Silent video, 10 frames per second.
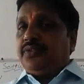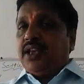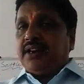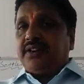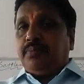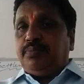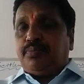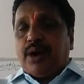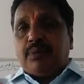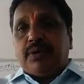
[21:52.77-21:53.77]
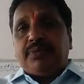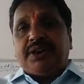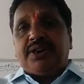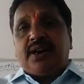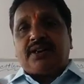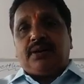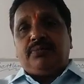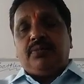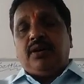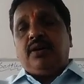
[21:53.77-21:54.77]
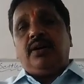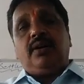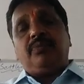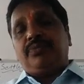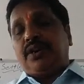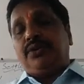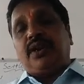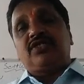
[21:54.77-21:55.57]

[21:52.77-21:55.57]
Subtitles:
There the problem did not come into